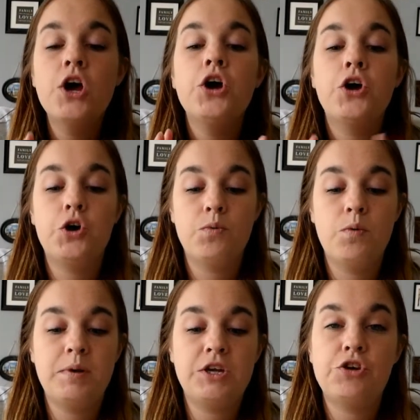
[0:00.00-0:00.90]
who will
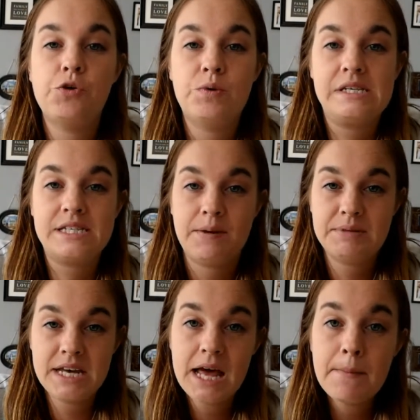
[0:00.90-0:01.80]
be two in
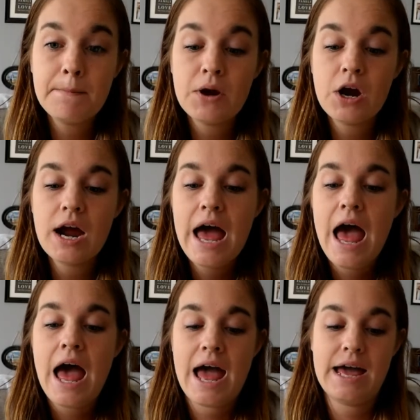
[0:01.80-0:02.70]
September.
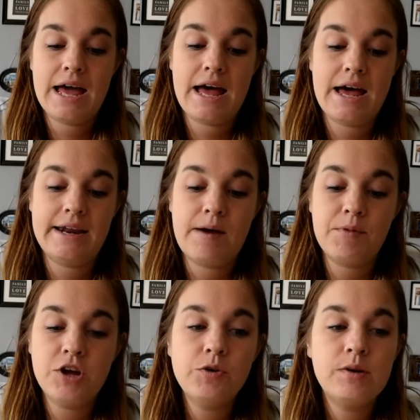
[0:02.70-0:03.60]
And I'm
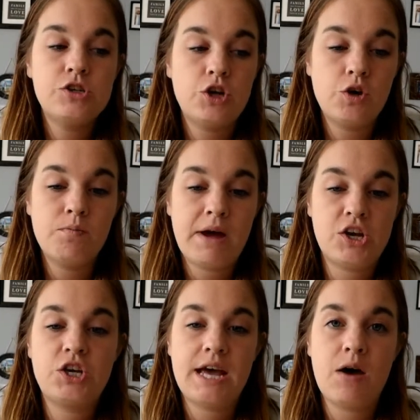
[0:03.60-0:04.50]
not doing too
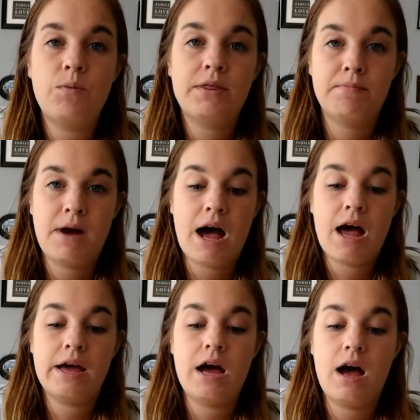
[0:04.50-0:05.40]
much yet with
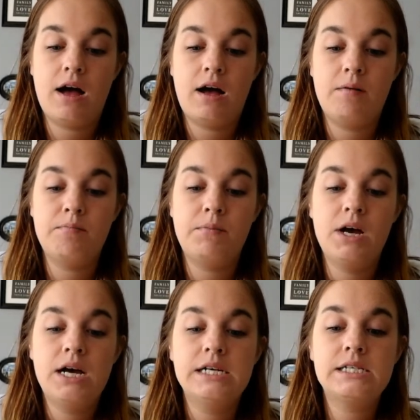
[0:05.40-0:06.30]
my um,
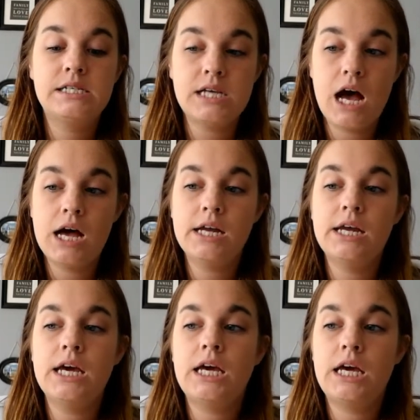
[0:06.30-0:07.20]
son,
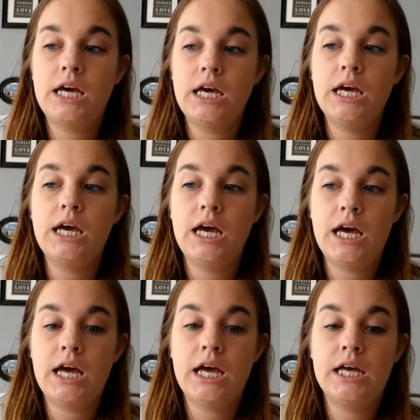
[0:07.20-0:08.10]
he
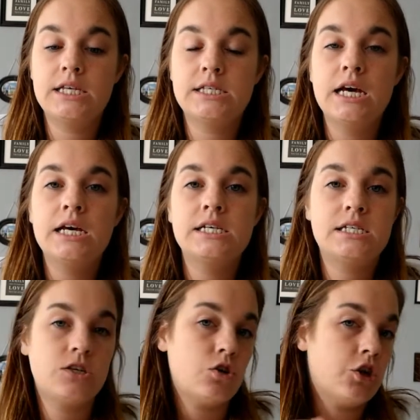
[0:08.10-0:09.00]
is
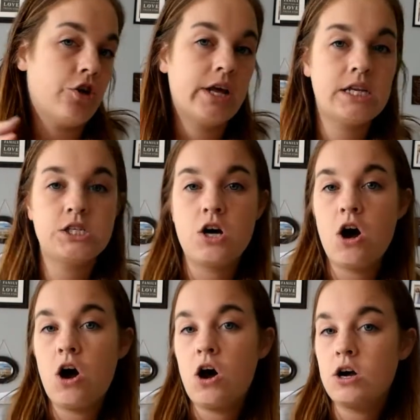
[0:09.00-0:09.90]
still learning to
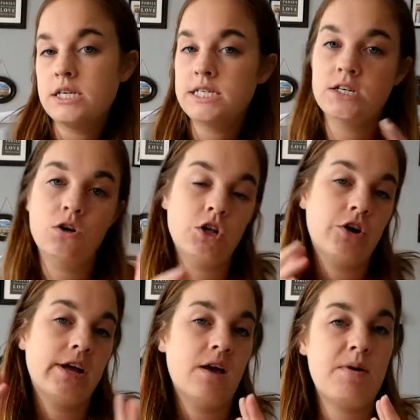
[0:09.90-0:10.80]
talk, still
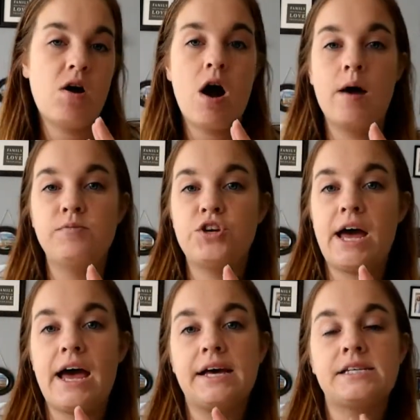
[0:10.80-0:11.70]
learning about
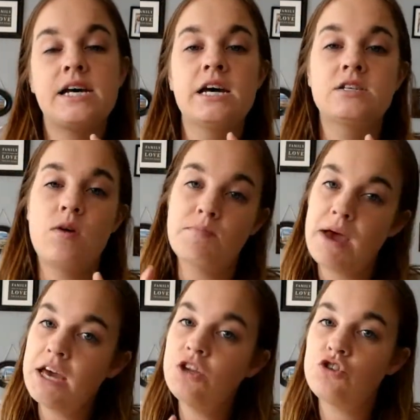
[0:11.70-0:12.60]
objects. So I
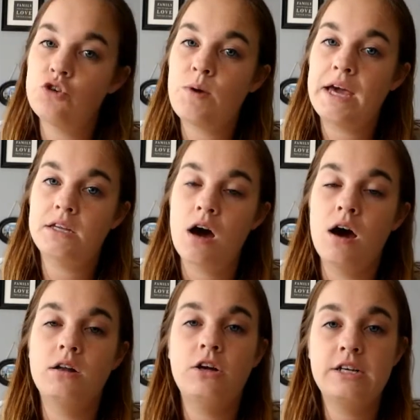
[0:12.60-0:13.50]
may do a
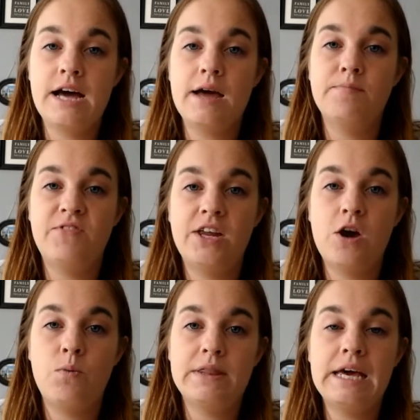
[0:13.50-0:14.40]
toddler time
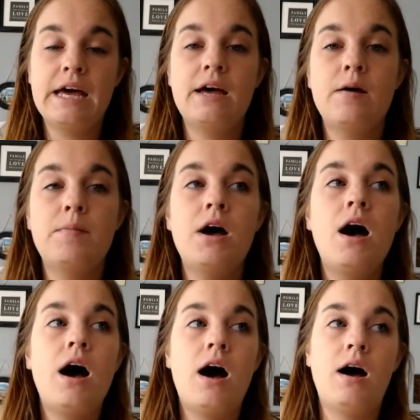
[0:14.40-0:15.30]
video with him
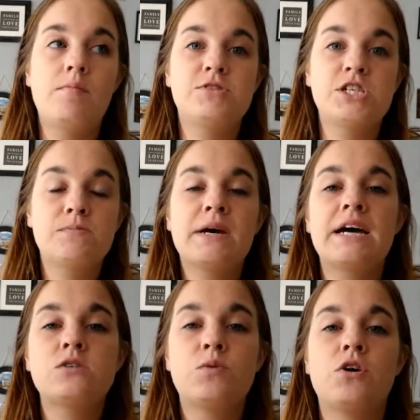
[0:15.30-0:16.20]
um, just
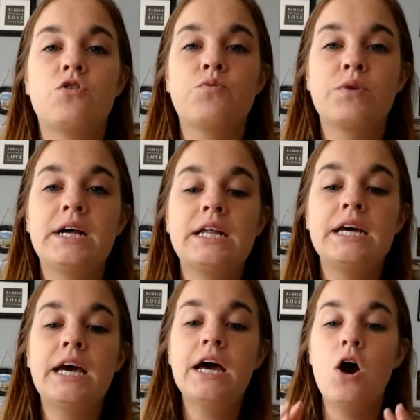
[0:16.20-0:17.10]
because we are
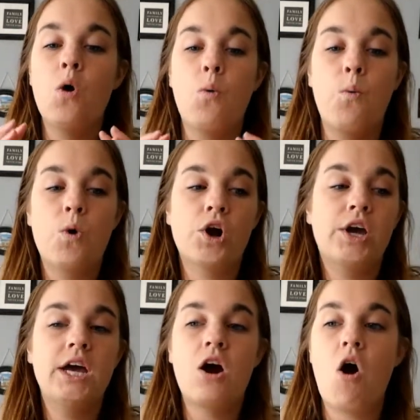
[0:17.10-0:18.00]
really
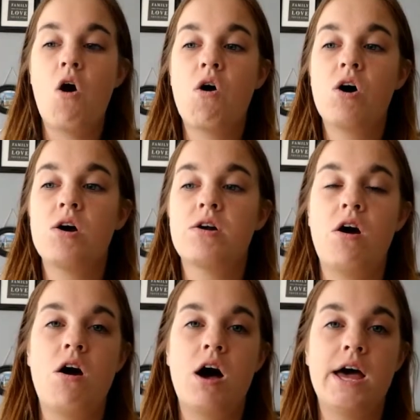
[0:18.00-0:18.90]
working hard
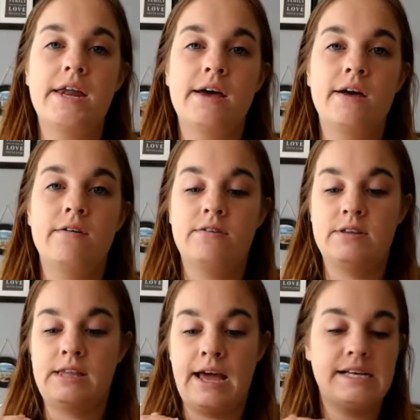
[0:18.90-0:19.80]
on
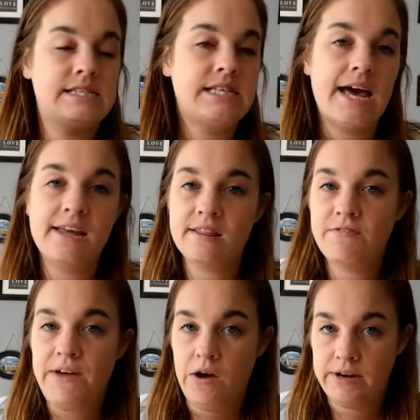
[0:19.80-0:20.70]
like setting the
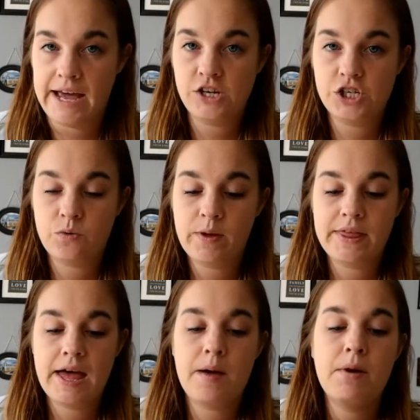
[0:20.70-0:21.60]
foundation with
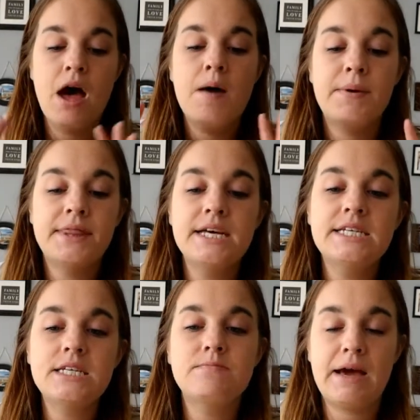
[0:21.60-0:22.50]
him. But
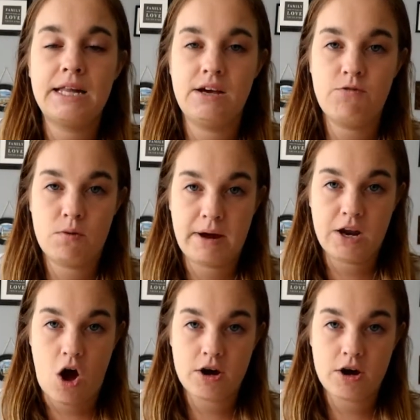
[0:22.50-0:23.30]
this is mainly for my daughter.